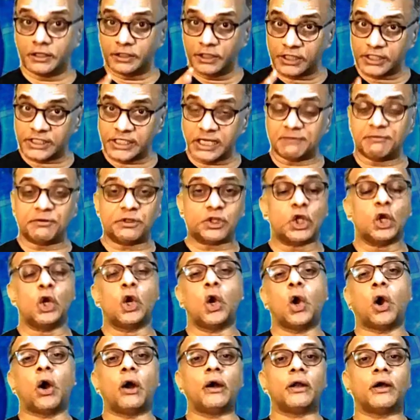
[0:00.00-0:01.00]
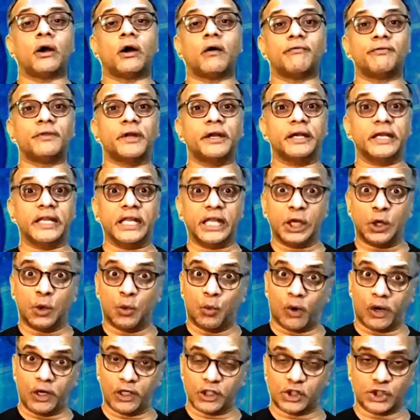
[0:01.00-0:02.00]
the seventh lord of the
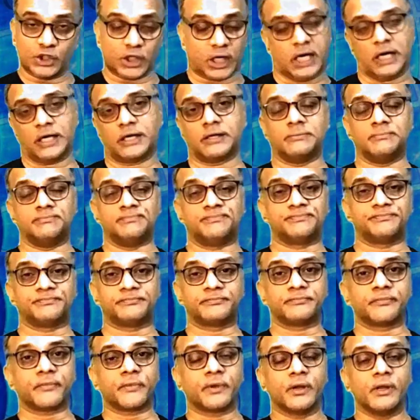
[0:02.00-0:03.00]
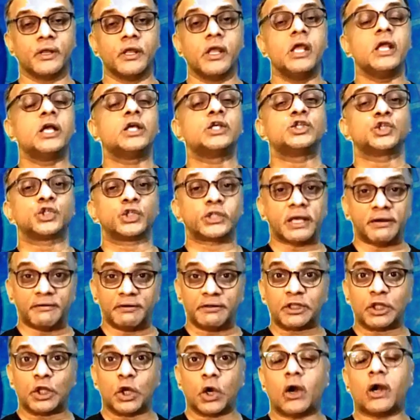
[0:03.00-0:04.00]
D1 chart,
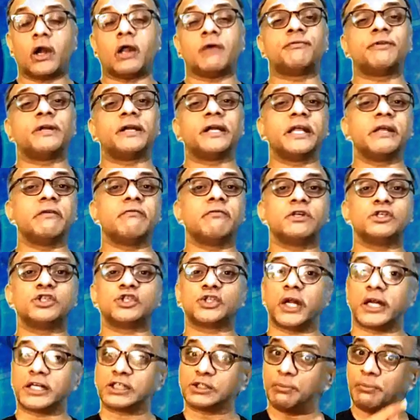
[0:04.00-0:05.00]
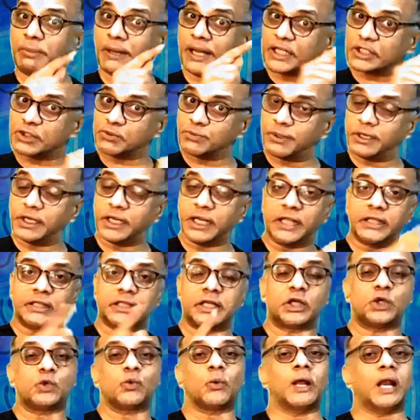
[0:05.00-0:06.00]
seventh lord of the D1 chart's placement
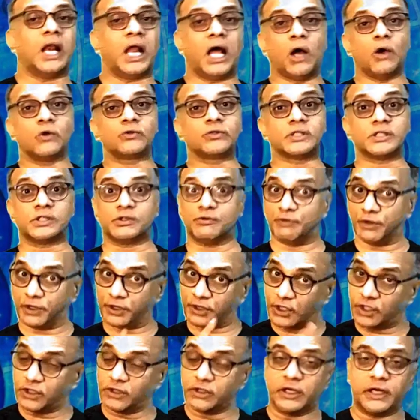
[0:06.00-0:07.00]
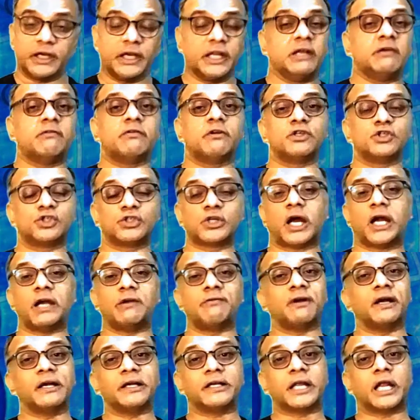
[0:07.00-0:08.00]
in the 12 houses within the D1
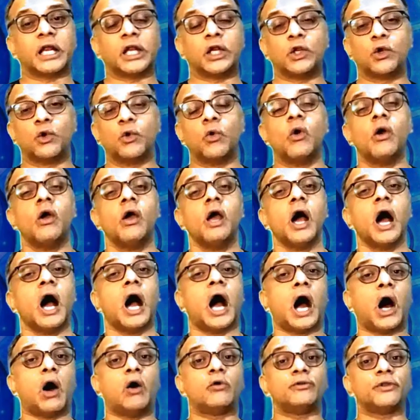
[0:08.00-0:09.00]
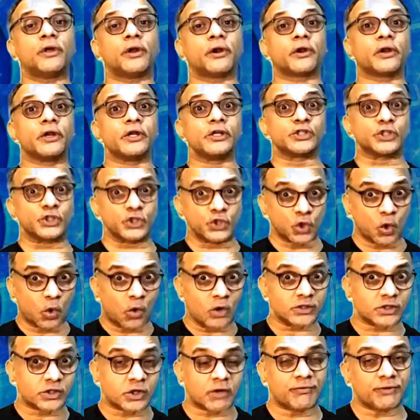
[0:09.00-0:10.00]
chart will tell you how the
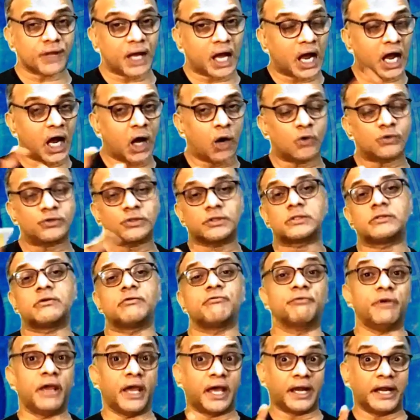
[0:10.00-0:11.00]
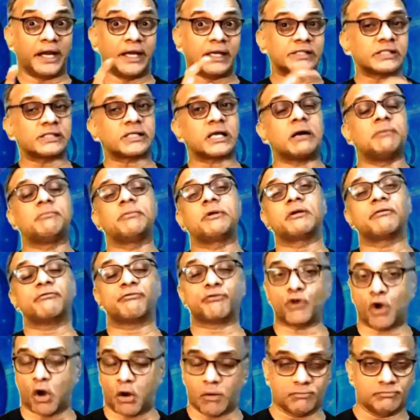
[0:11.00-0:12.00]
resource of the house, where it is coming
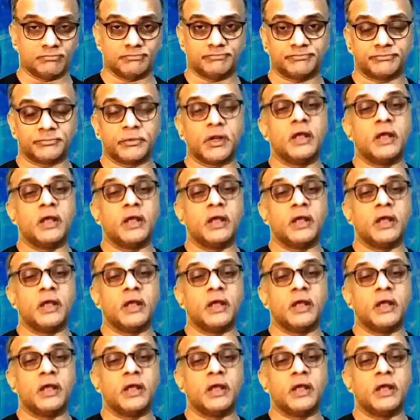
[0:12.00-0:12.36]
from.